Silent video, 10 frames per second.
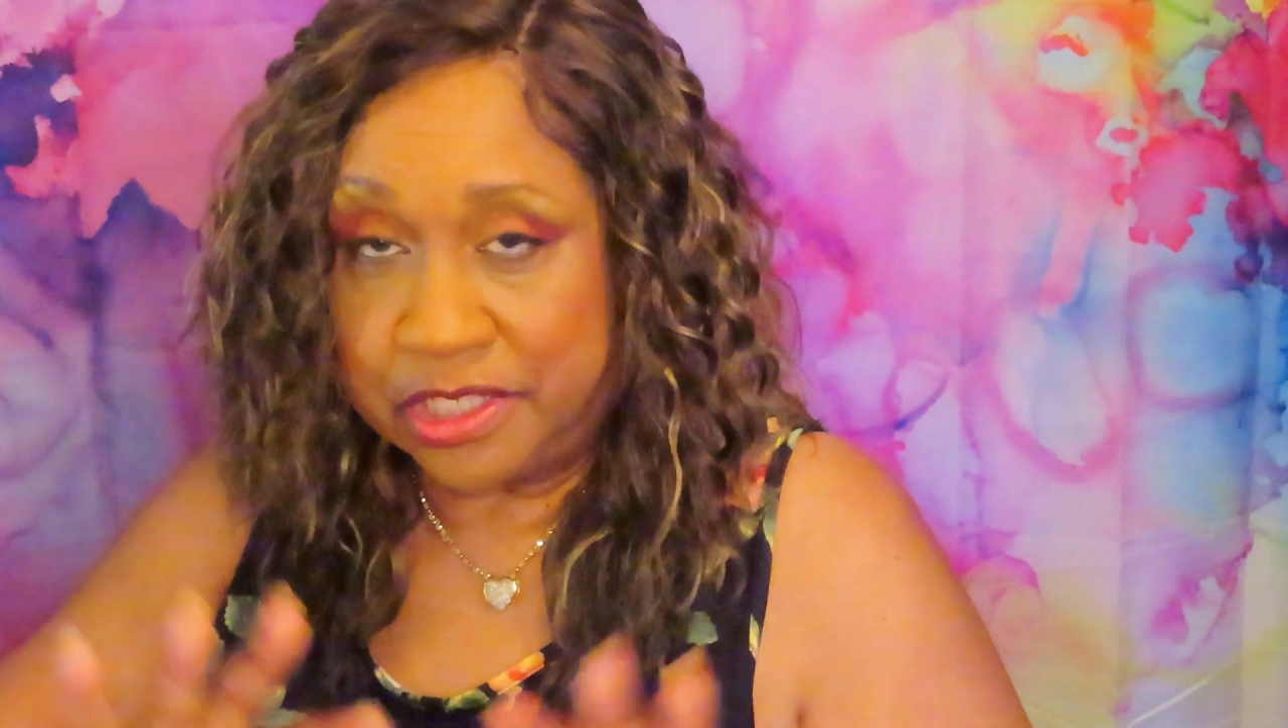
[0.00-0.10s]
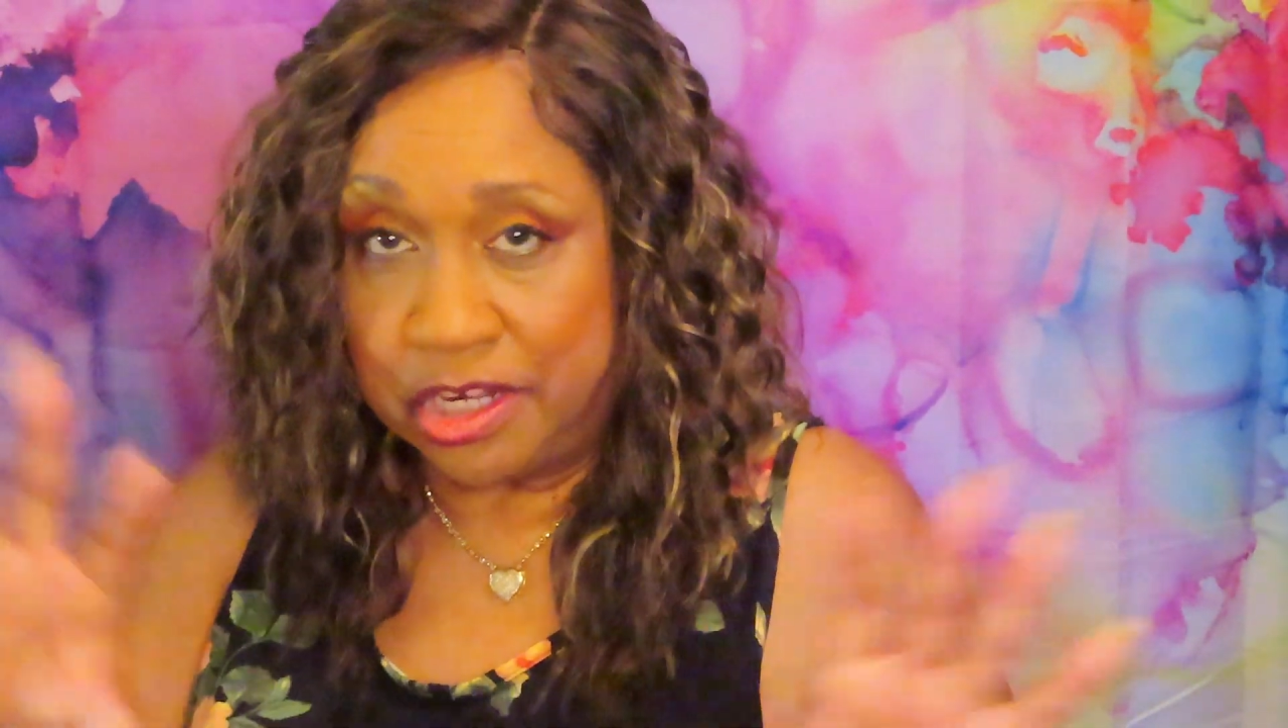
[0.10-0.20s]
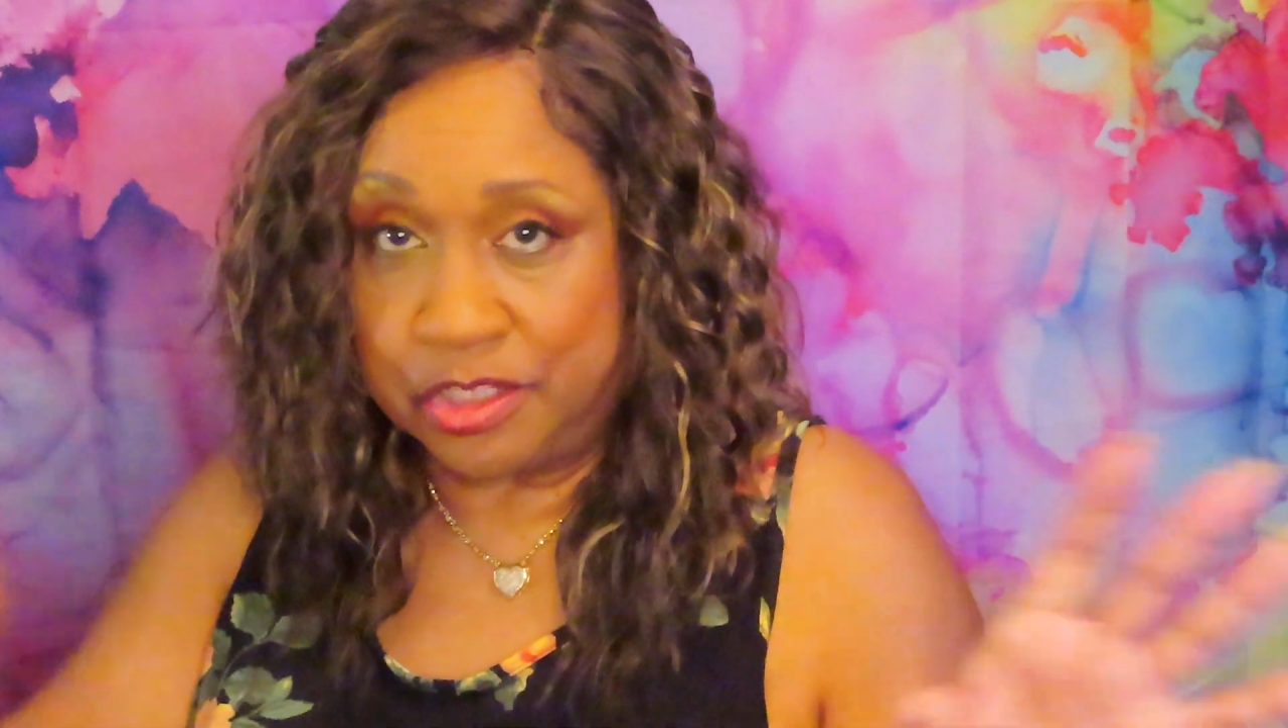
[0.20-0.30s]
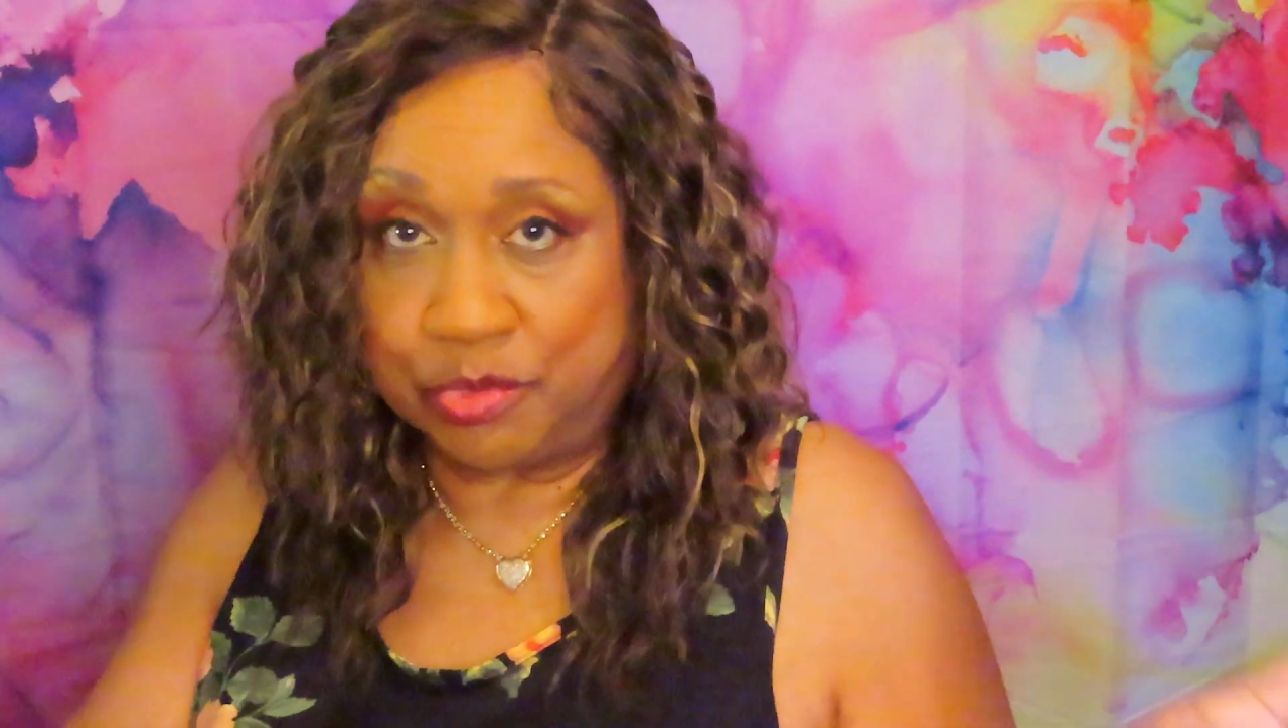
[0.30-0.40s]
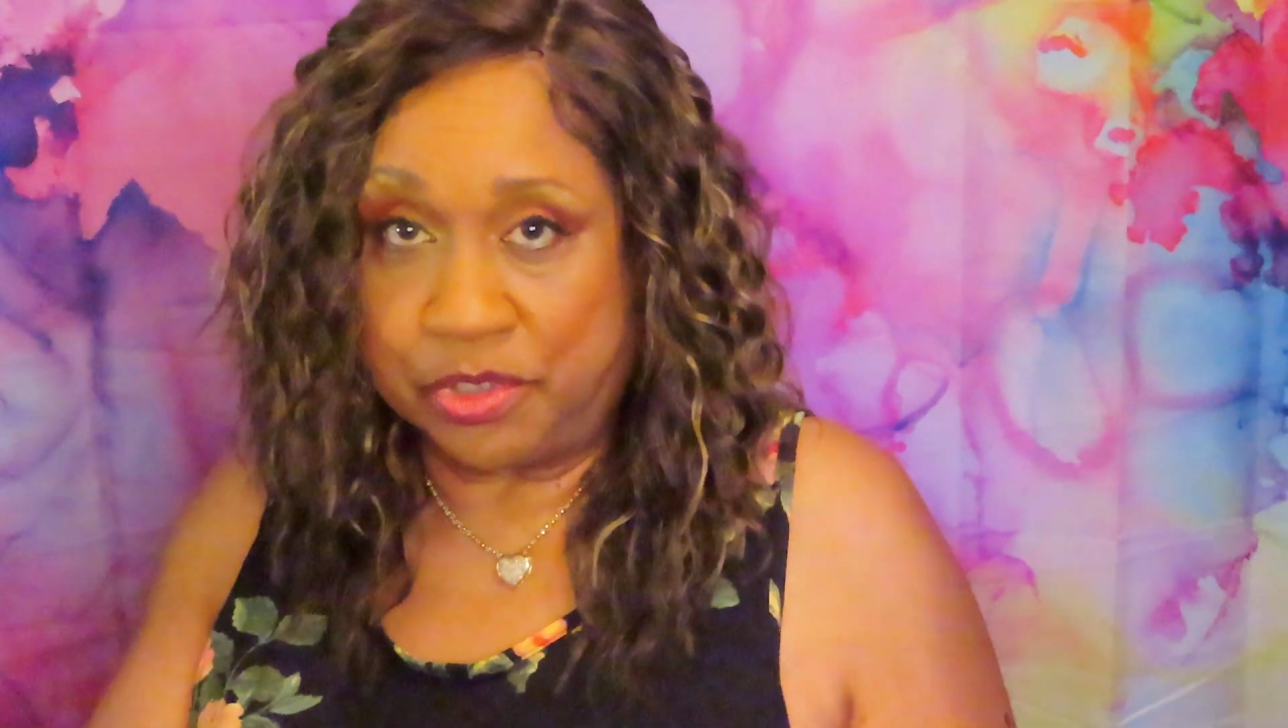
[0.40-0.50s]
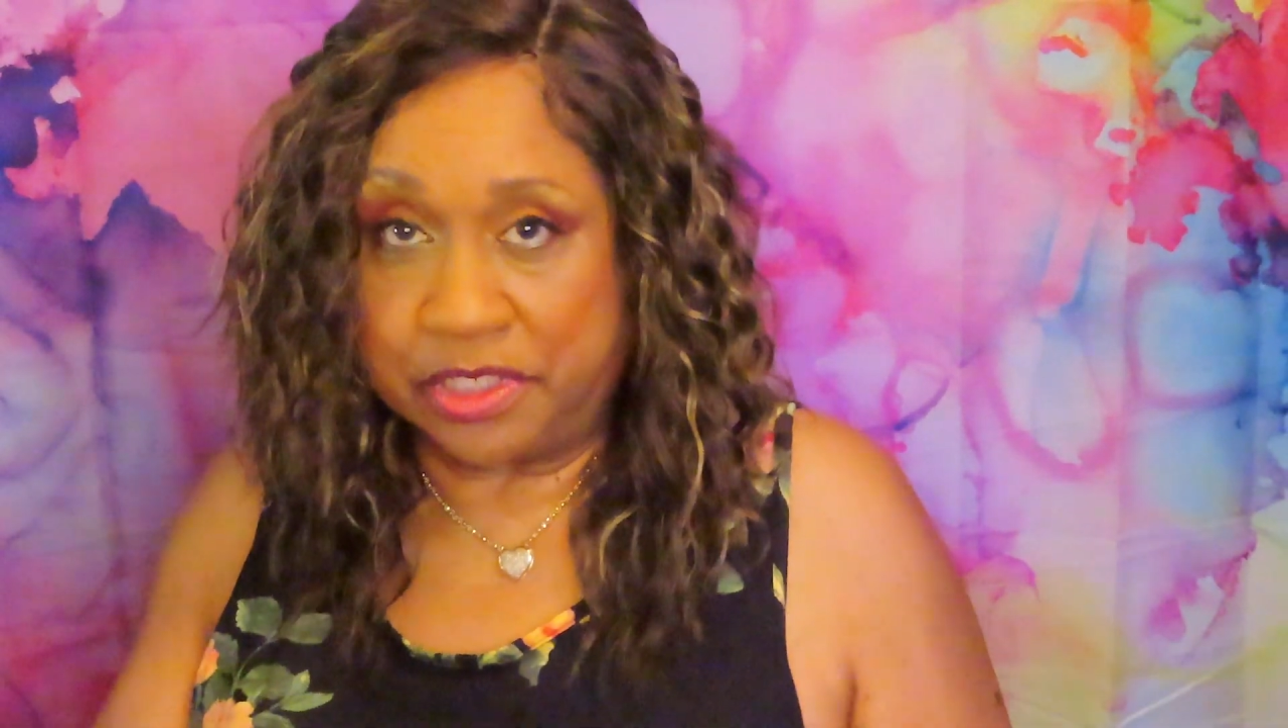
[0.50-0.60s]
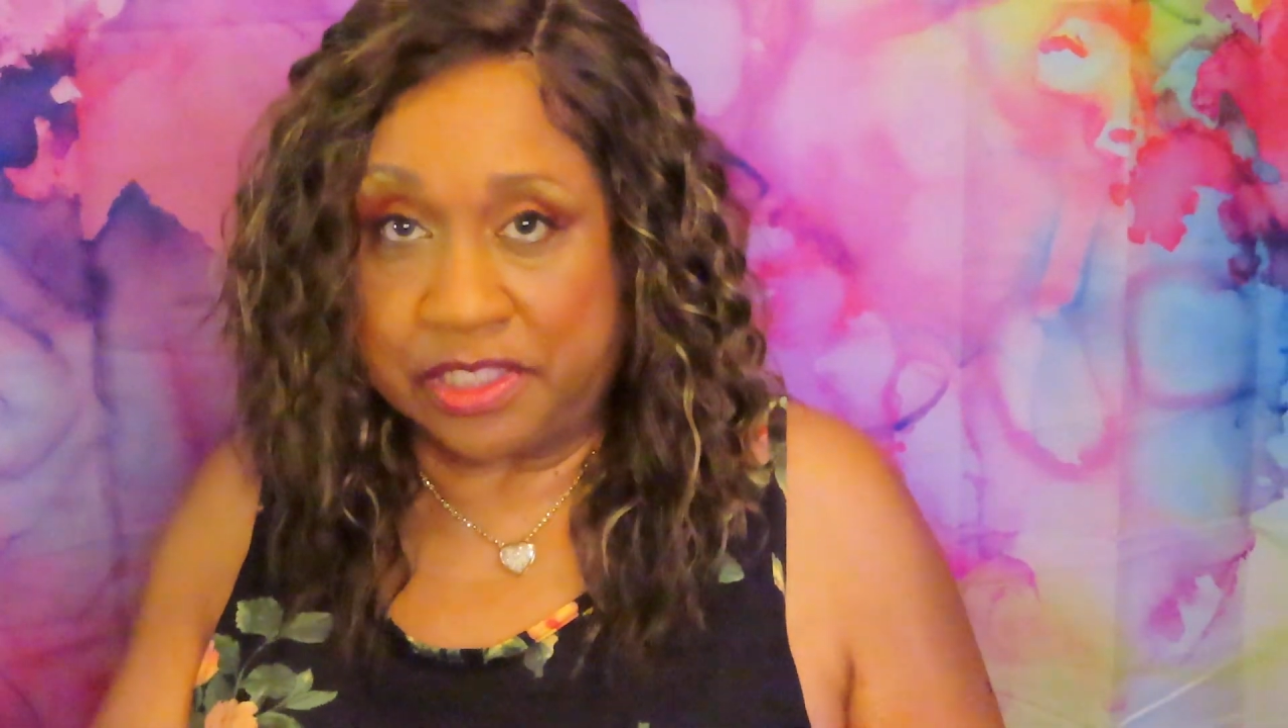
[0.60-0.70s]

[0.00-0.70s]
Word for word: starts with